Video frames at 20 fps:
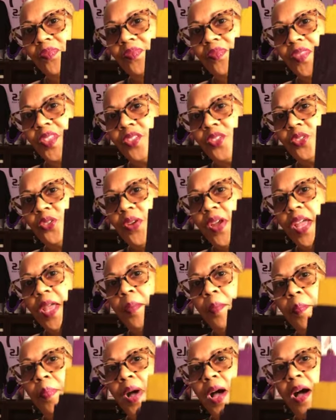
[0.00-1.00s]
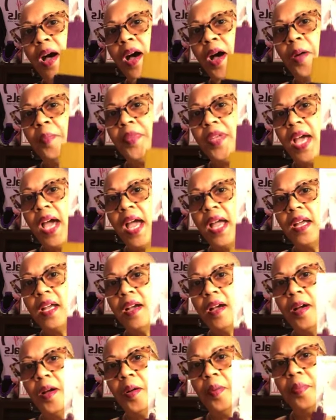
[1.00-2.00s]

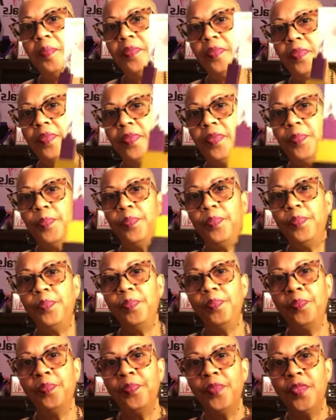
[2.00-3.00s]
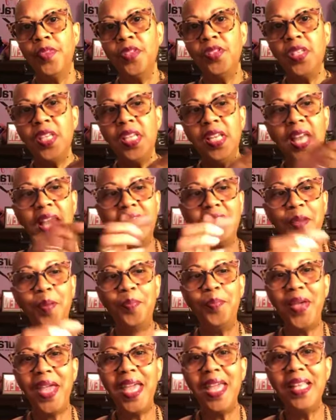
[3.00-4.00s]
Straightbomb.com you see like the
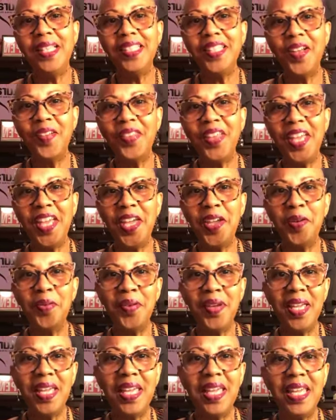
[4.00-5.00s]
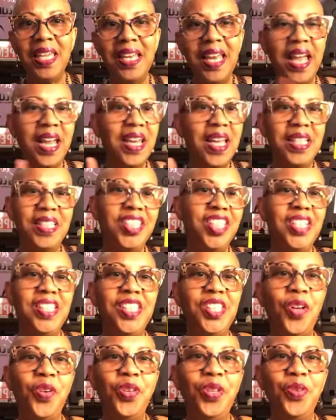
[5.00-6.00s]
base of the earring like that's just
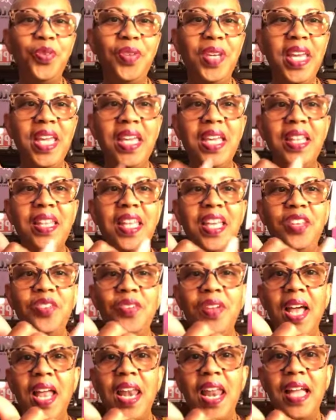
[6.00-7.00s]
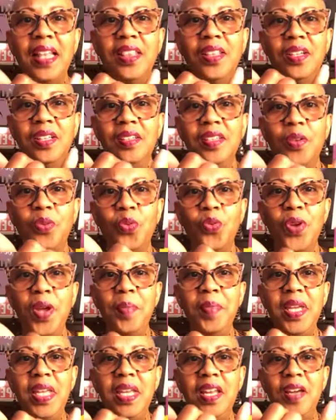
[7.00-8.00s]
so unique and then you got like the the
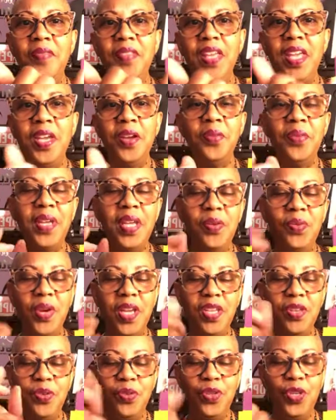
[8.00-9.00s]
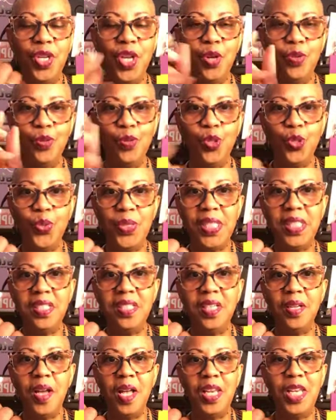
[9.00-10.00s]
rimming of the earring where you you know you twist
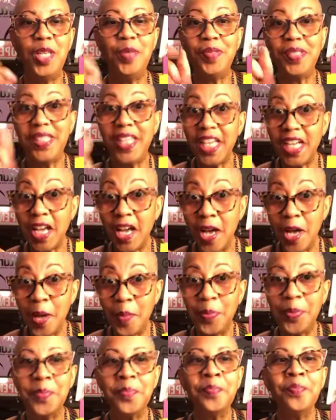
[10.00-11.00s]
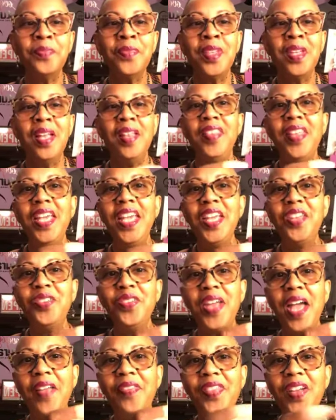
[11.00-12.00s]
a, a lipstick up and then you
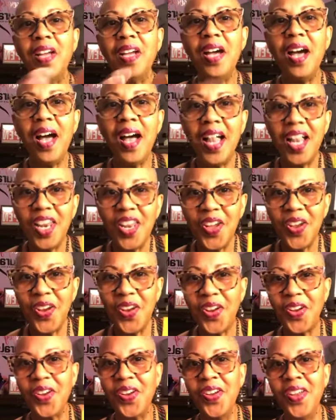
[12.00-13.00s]
got the color